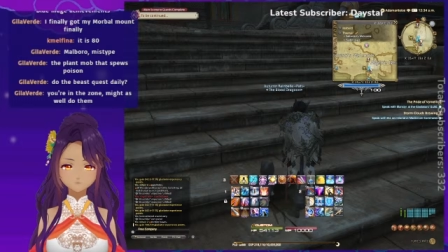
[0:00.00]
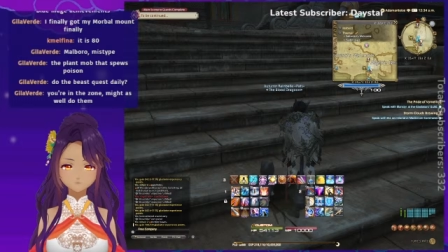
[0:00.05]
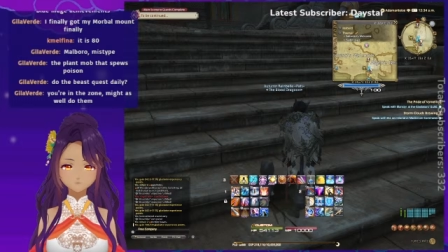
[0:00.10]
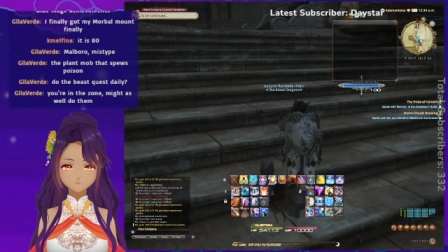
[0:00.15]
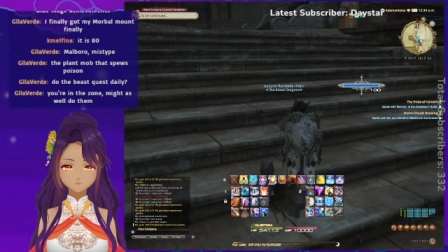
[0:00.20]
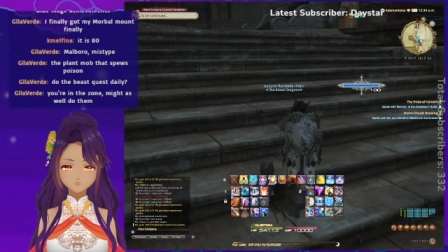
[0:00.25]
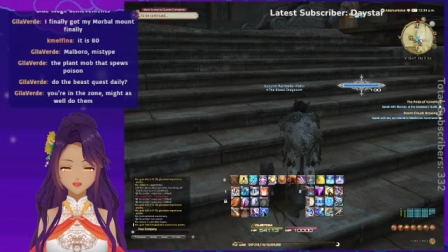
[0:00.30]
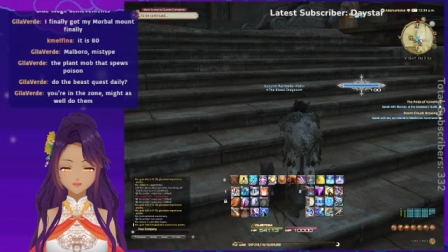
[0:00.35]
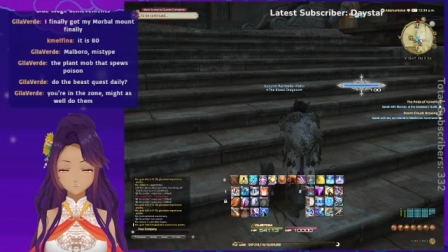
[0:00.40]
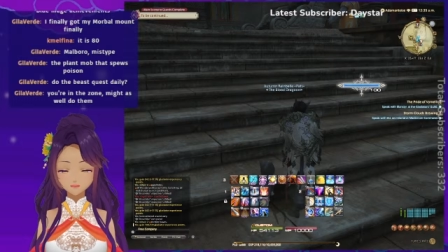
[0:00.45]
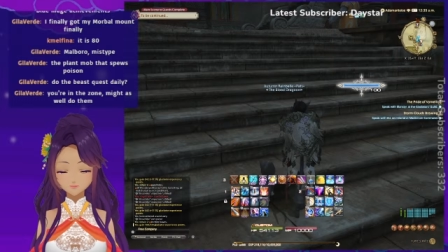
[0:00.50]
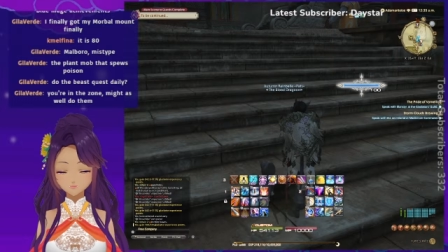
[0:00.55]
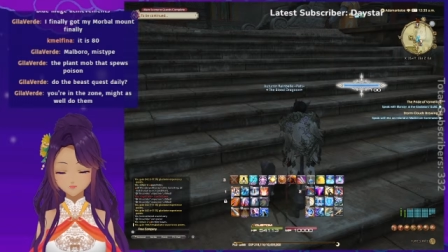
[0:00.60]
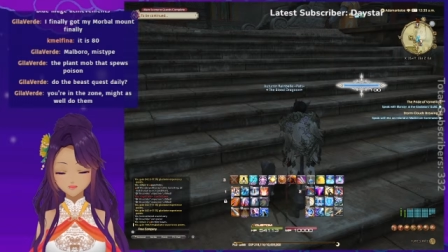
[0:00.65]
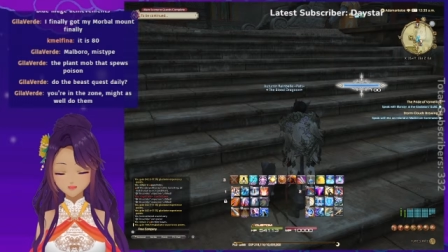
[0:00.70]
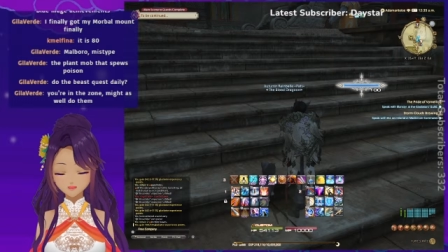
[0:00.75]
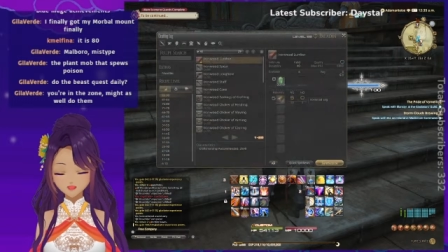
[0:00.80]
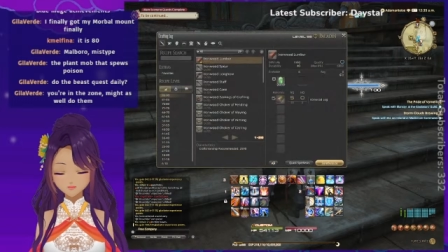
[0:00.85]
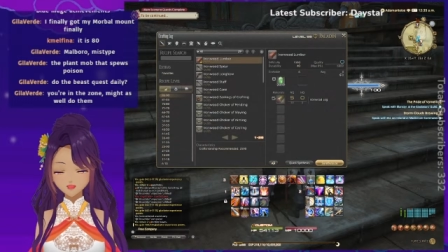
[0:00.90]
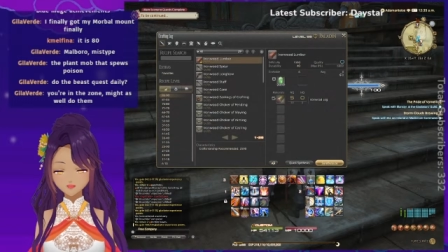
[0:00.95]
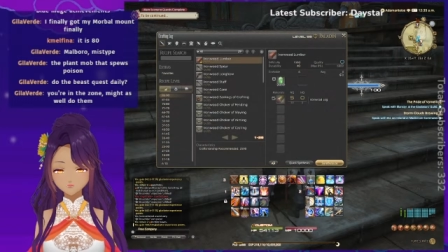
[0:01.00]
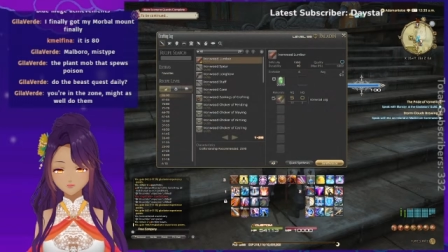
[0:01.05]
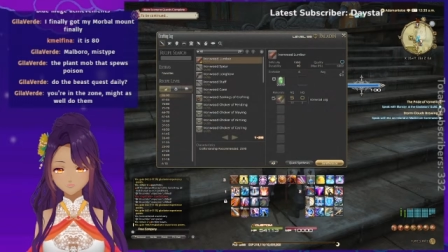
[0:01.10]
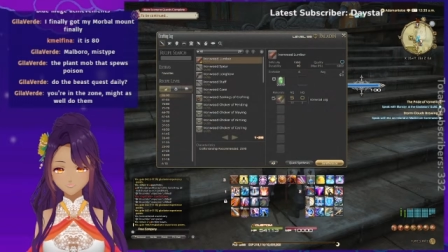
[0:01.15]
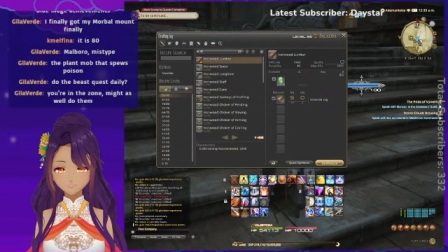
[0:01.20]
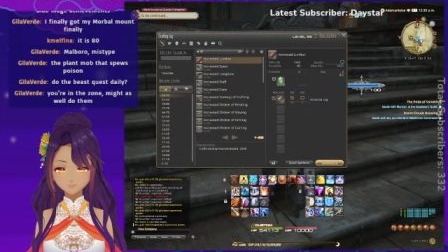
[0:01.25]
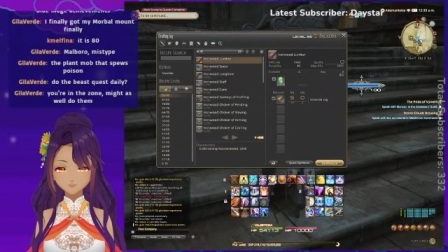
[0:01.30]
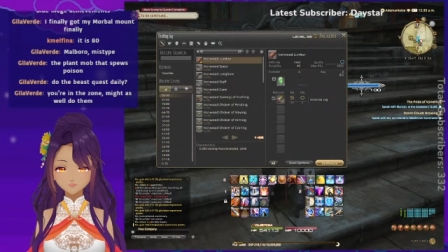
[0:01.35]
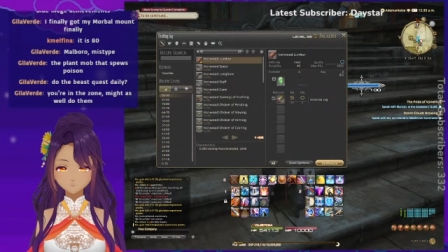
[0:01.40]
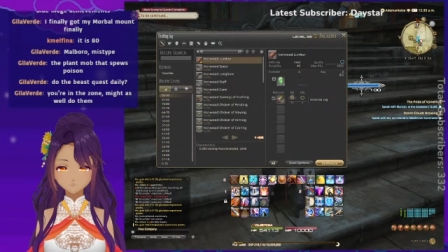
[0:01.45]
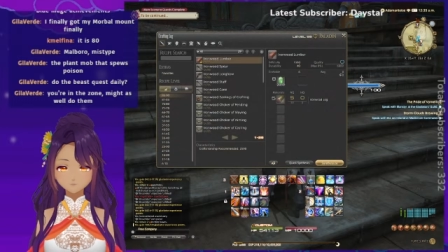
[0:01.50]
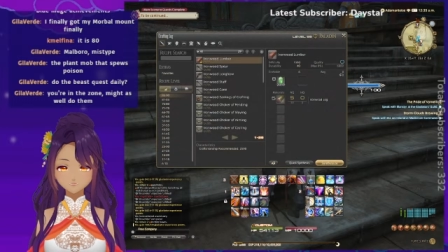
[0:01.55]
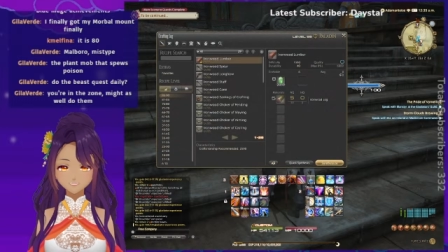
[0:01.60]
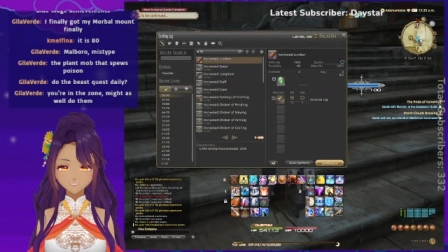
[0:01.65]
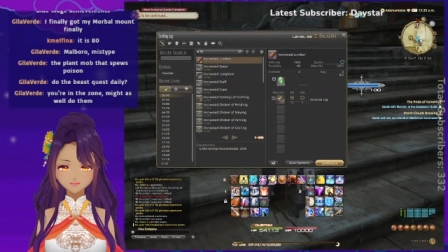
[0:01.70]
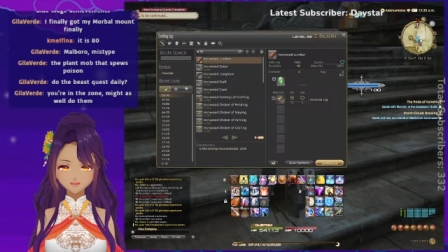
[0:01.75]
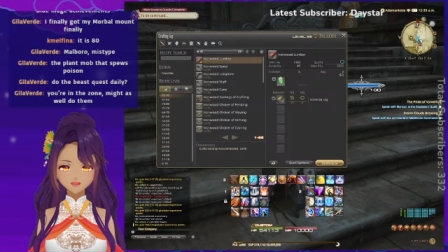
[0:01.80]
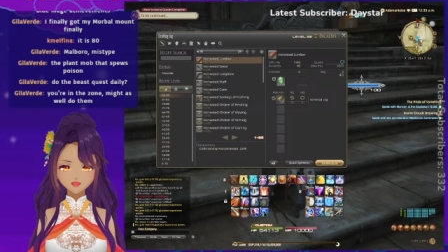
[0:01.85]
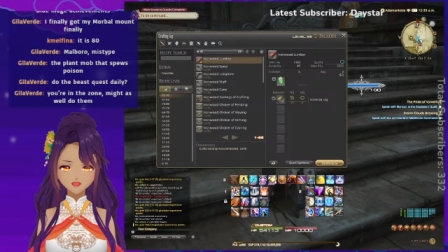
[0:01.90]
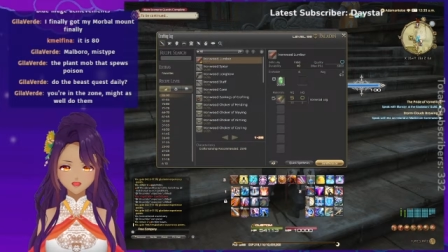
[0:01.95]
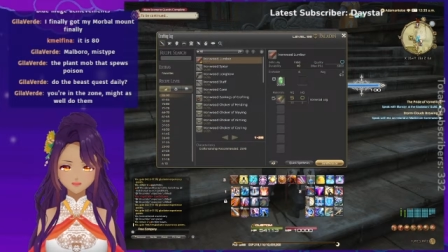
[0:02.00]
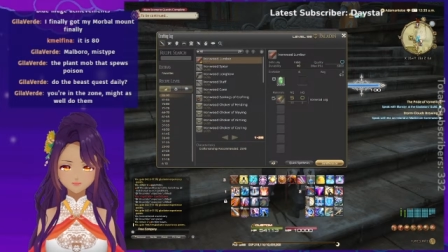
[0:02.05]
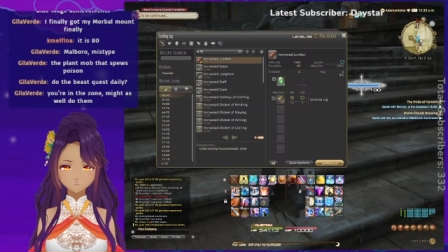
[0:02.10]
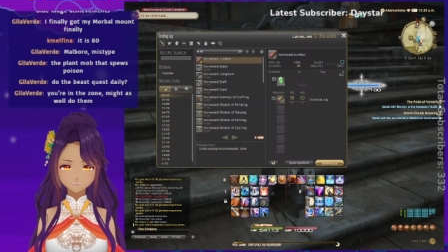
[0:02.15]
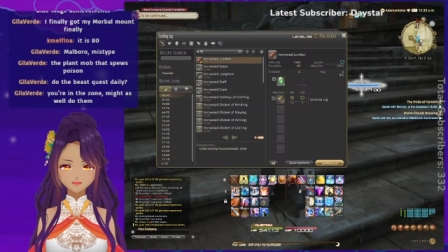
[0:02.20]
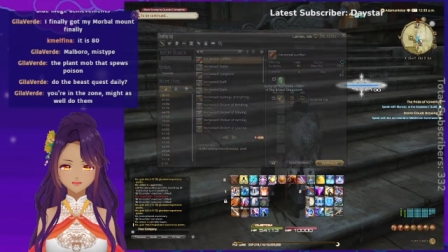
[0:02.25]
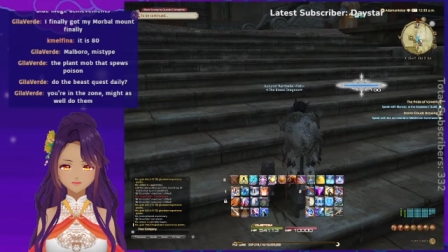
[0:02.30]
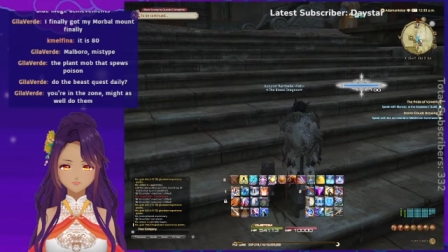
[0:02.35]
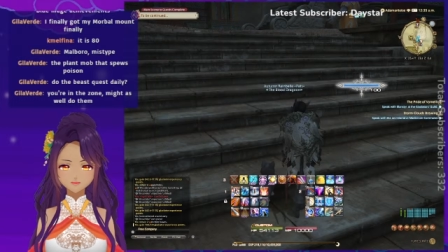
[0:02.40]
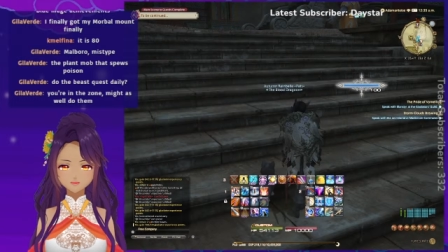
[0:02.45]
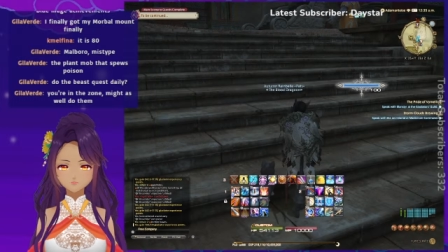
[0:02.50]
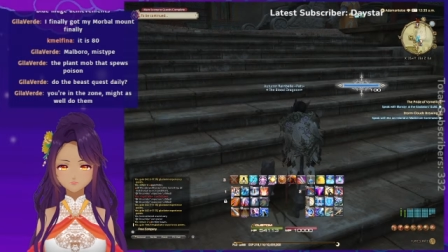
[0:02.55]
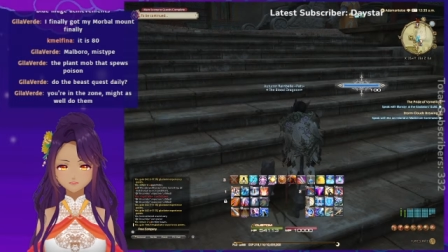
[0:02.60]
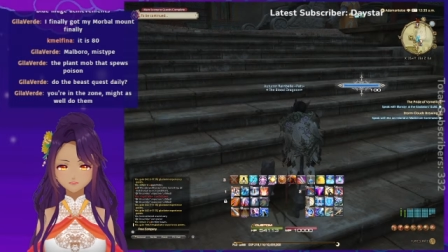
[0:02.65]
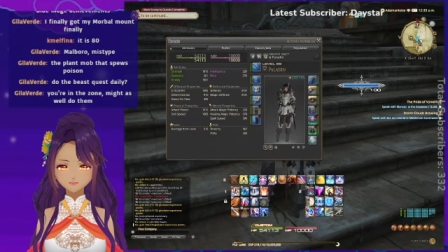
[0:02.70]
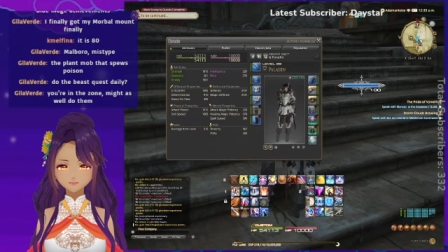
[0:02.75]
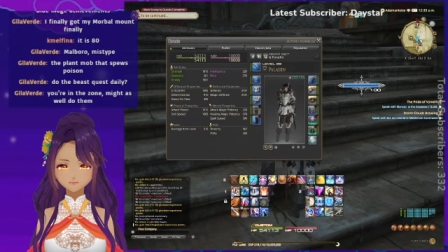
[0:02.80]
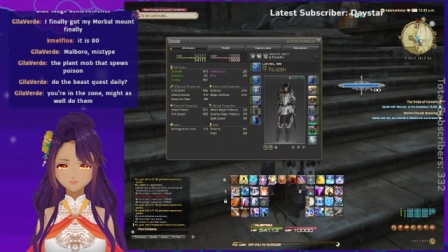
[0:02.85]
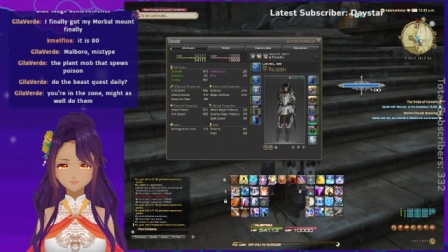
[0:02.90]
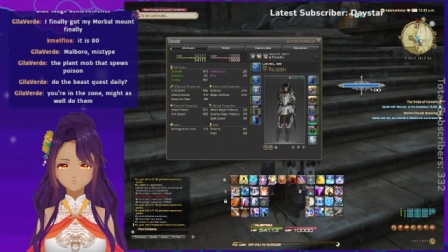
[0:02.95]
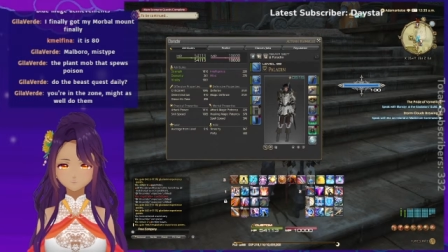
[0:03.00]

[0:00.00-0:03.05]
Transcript: Because holy cow, it's gonna take me a hot second before...